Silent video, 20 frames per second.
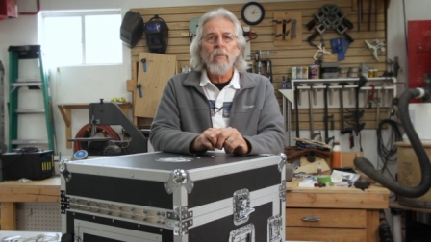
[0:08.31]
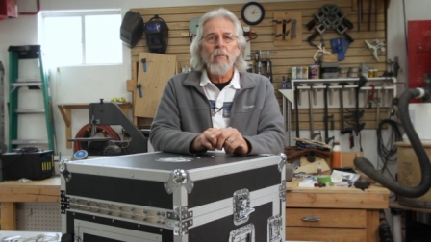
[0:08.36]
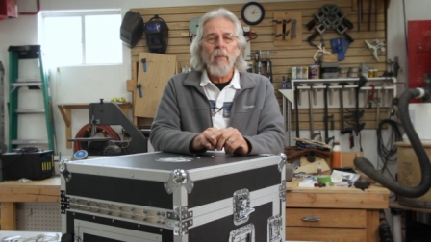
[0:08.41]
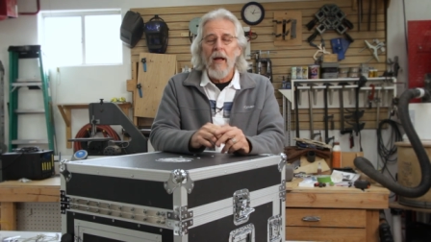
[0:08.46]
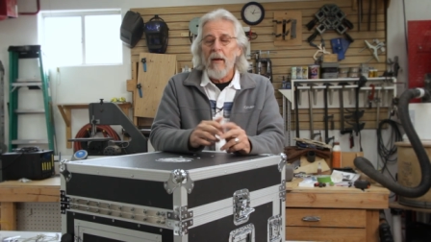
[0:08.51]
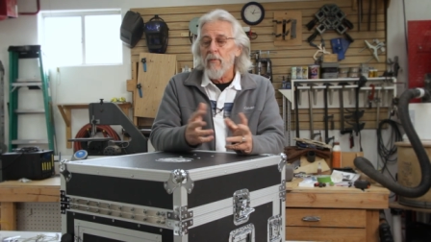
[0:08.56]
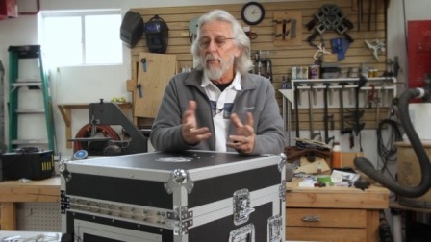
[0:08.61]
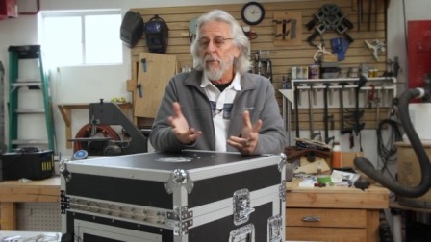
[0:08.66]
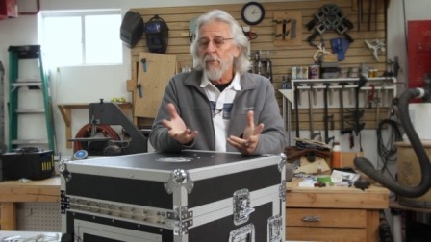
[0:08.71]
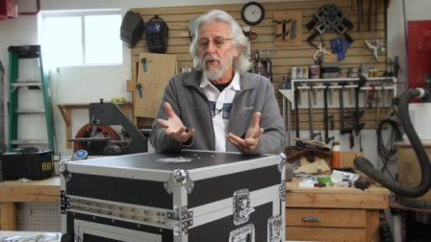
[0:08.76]

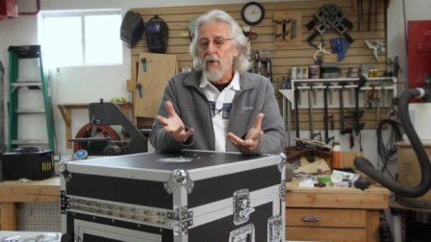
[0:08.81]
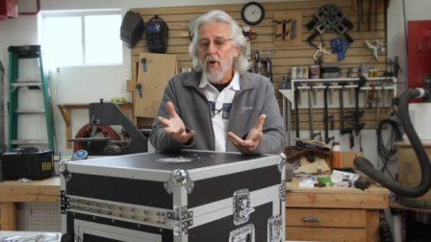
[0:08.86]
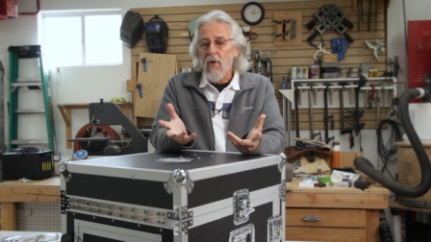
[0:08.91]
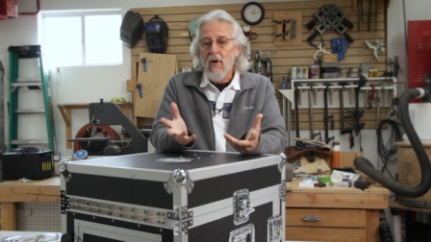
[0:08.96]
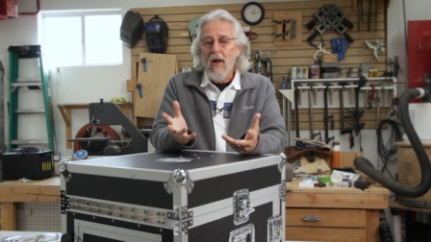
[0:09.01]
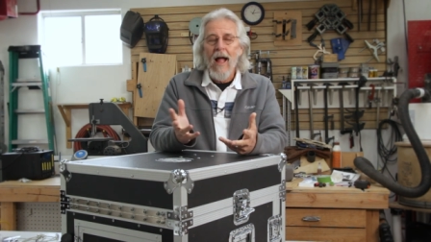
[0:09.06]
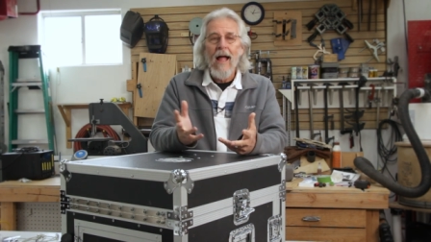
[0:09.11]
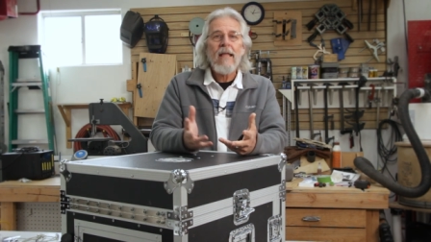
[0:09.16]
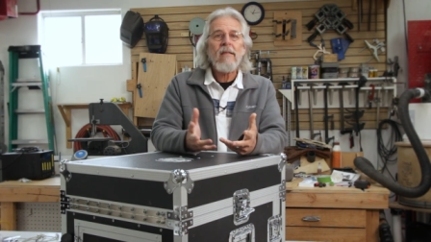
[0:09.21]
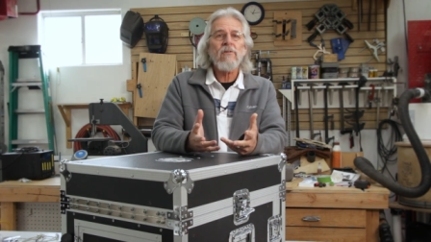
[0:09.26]
I build all
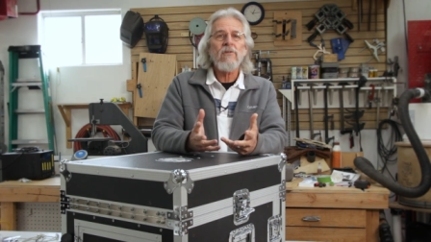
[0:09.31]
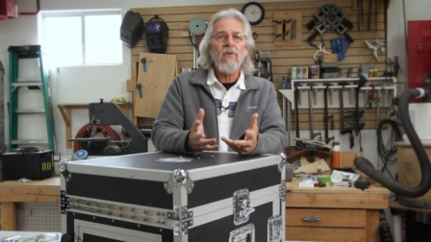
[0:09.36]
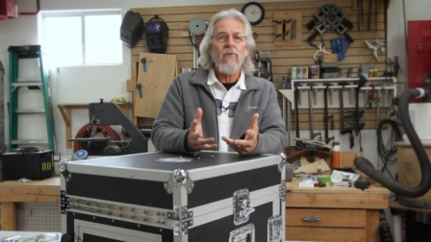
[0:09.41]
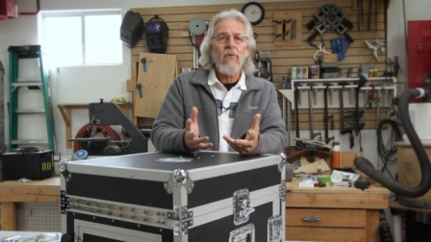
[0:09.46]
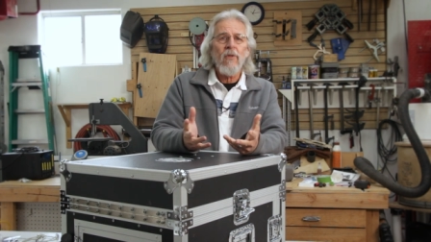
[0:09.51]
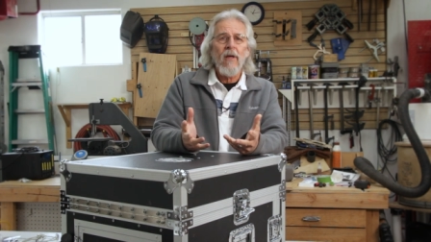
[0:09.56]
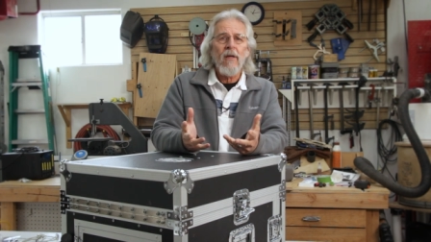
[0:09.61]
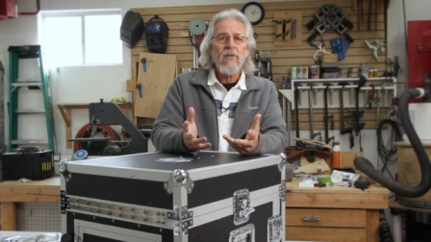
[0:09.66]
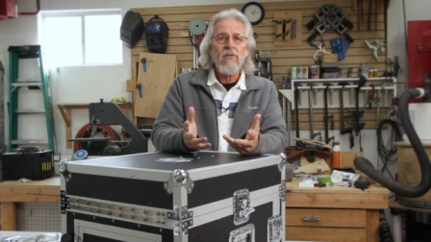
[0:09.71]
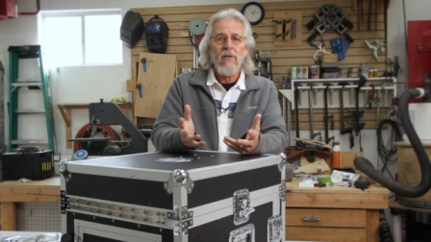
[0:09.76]
kinds of
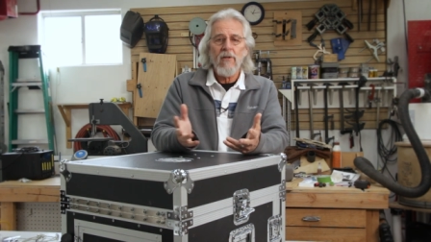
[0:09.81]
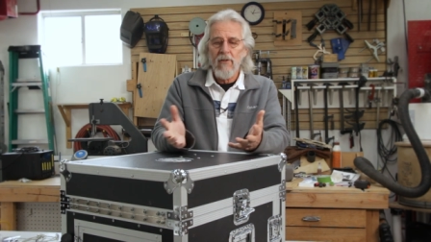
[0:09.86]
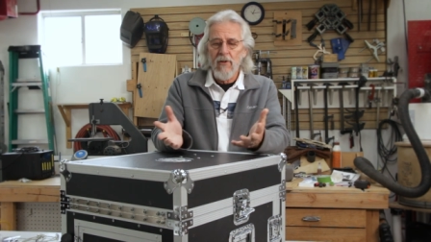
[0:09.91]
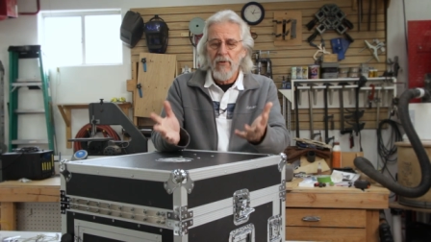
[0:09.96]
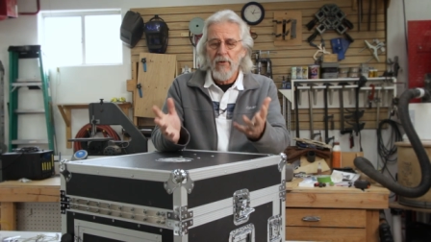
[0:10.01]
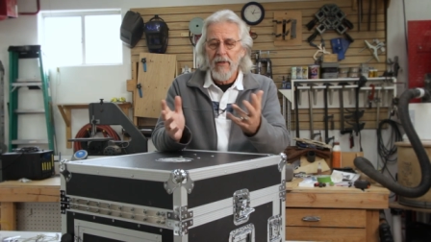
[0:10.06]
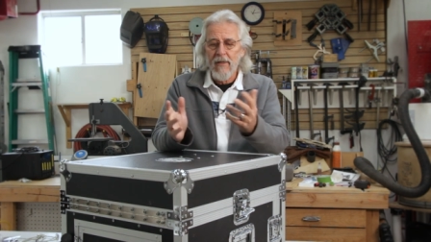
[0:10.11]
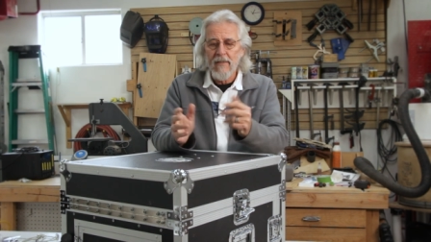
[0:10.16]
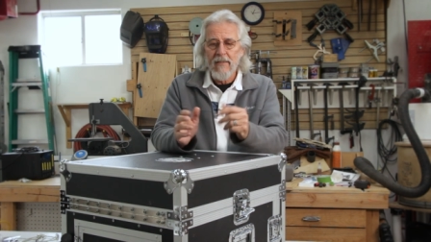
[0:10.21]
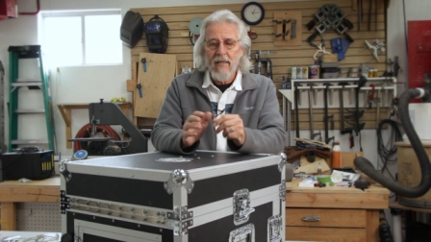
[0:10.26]
things,
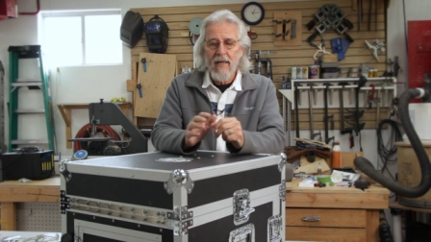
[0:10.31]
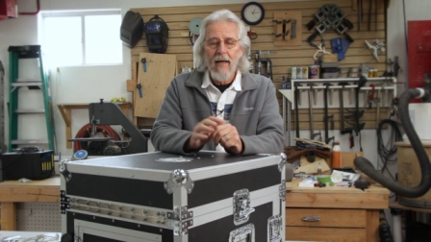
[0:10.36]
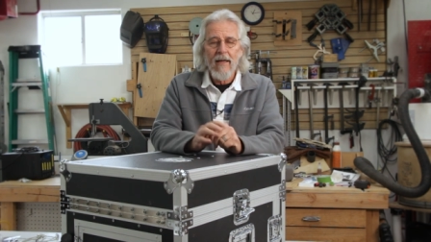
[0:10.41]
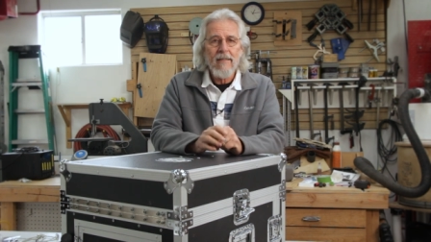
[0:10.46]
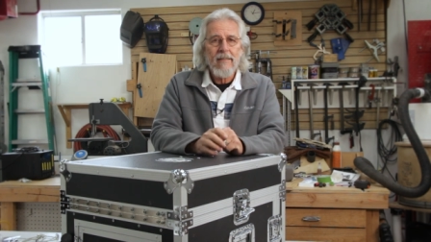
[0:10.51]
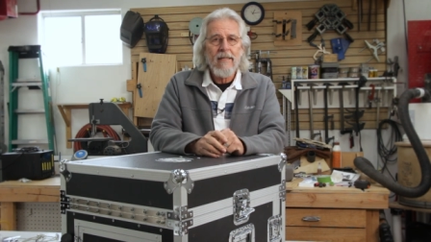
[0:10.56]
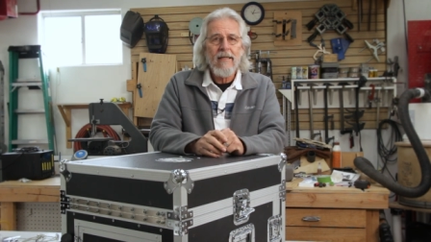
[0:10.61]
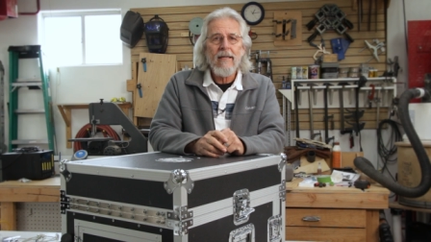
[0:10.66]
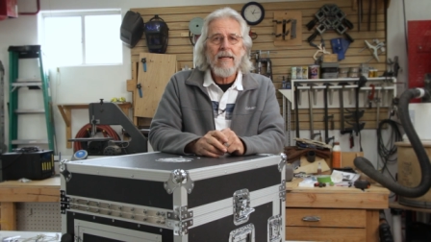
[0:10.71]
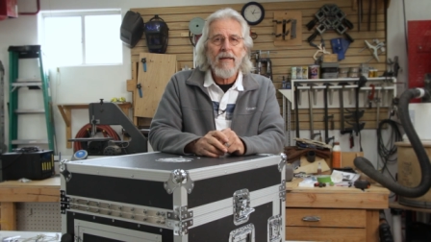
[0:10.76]
including
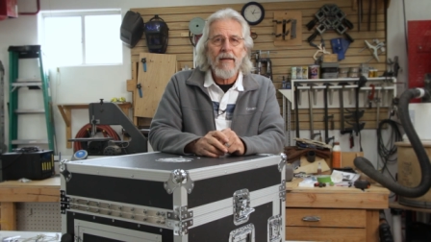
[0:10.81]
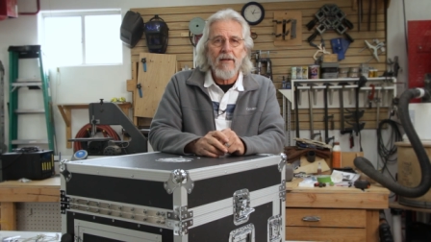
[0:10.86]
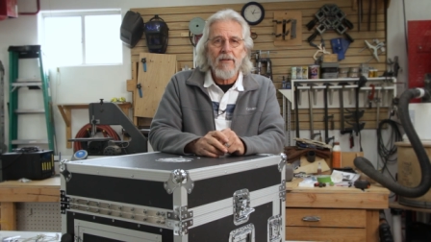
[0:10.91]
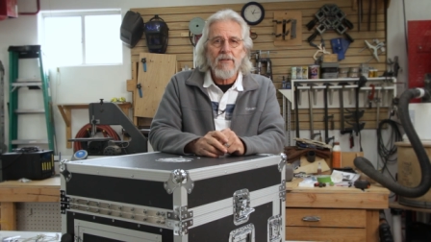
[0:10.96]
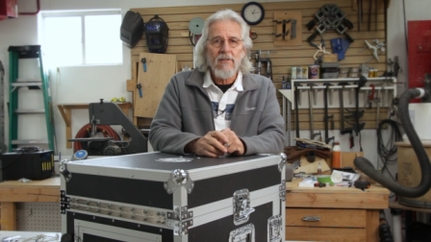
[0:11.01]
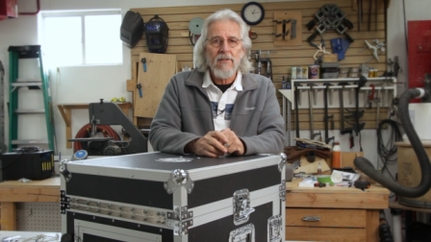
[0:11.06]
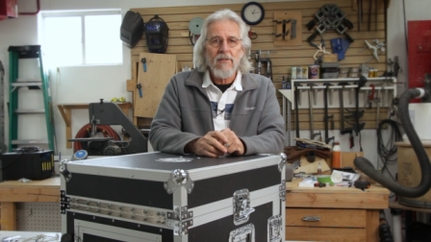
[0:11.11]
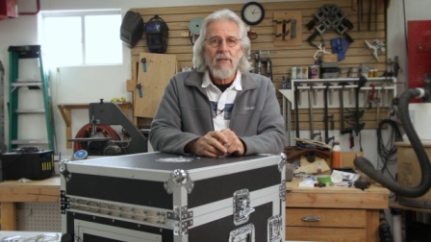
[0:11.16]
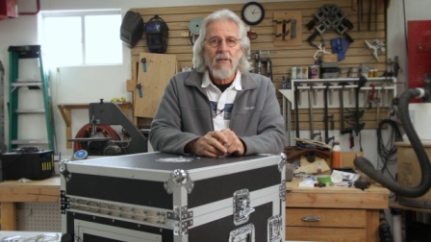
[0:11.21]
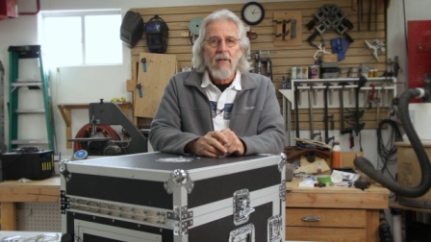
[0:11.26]
DIT
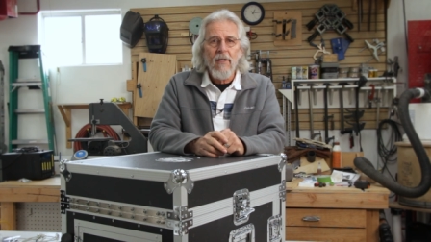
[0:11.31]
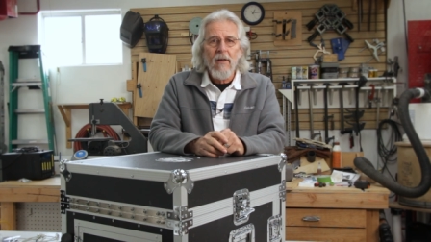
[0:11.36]
kits.